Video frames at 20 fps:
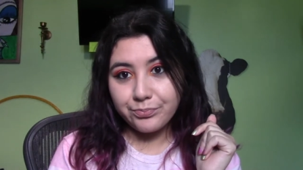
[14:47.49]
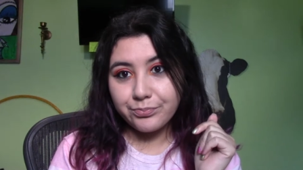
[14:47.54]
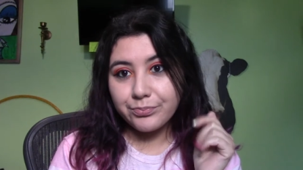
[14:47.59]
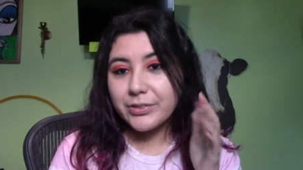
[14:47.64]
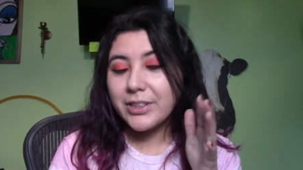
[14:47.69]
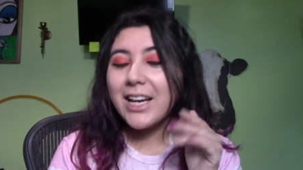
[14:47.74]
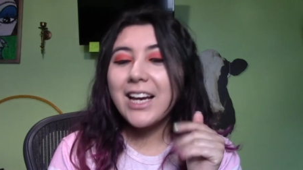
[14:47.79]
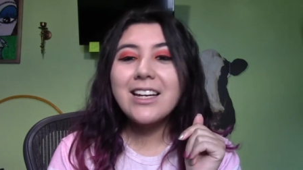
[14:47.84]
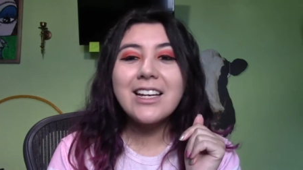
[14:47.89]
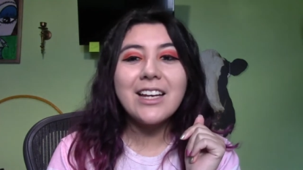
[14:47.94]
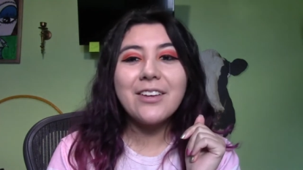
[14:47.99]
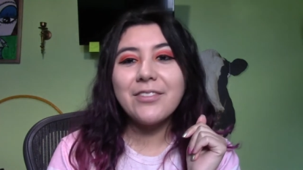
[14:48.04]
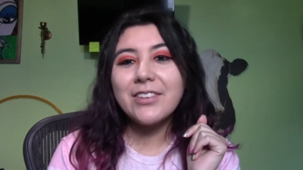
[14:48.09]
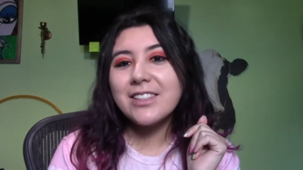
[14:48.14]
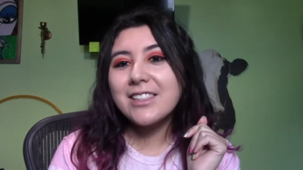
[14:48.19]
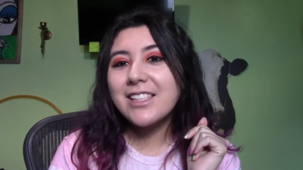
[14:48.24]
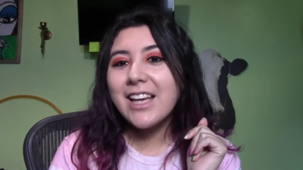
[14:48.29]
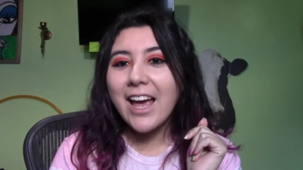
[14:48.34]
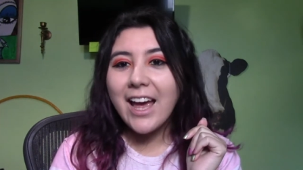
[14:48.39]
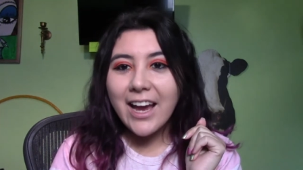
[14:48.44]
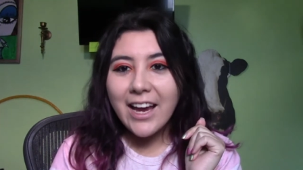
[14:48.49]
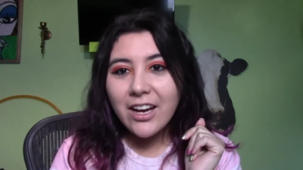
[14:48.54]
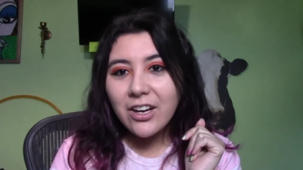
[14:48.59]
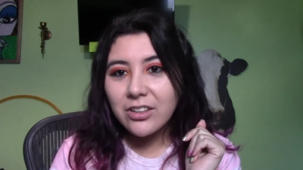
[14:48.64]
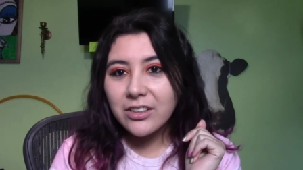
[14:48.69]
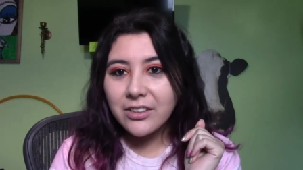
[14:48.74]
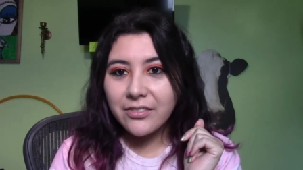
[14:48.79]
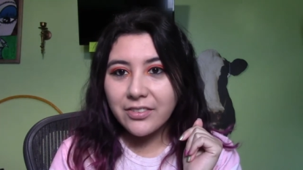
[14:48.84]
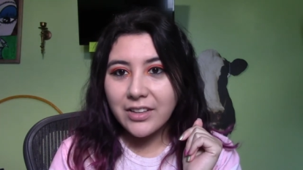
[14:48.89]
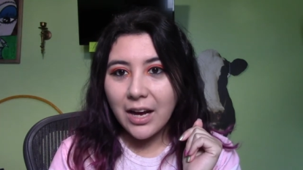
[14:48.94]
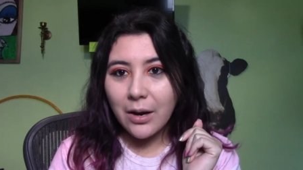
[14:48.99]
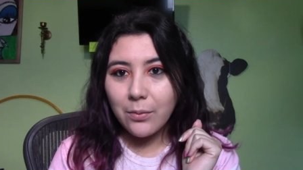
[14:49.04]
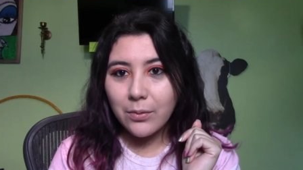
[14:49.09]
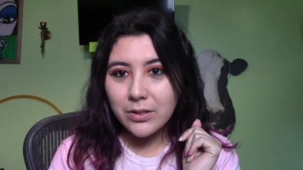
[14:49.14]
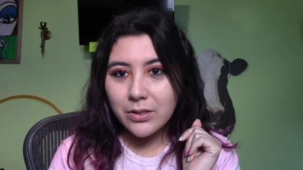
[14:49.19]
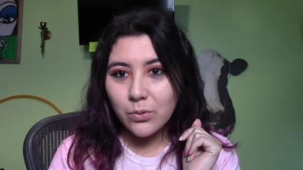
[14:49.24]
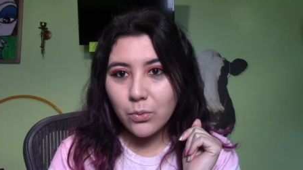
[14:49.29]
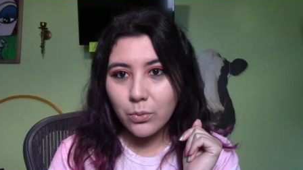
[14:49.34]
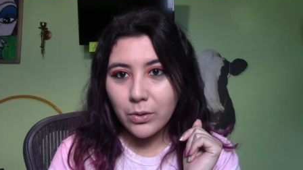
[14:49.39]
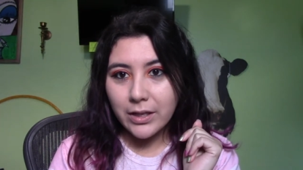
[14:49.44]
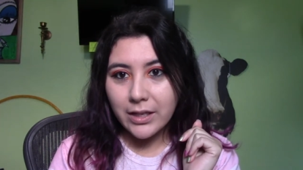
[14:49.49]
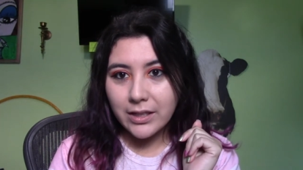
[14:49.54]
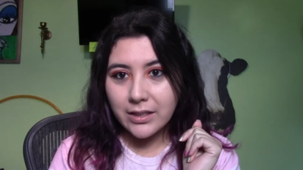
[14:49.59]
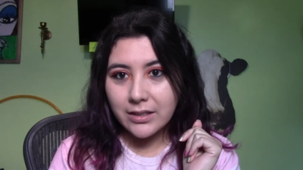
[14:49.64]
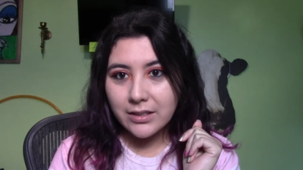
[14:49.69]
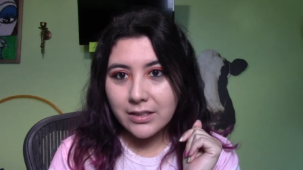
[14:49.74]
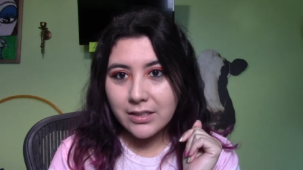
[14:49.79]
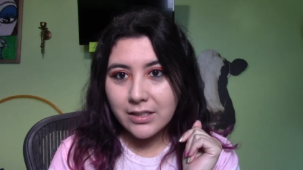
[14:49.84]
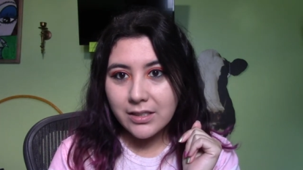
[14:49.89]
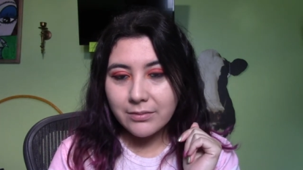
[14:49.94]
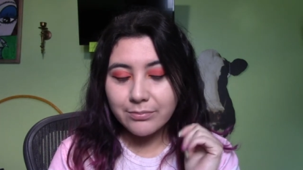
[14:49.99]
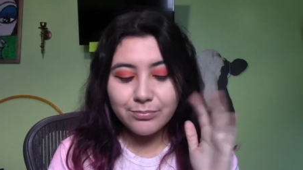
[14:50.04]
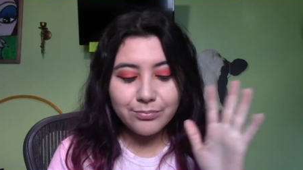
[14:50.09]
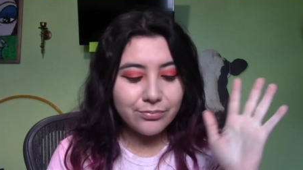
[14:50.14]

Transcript: You can't even tell if that one's winged.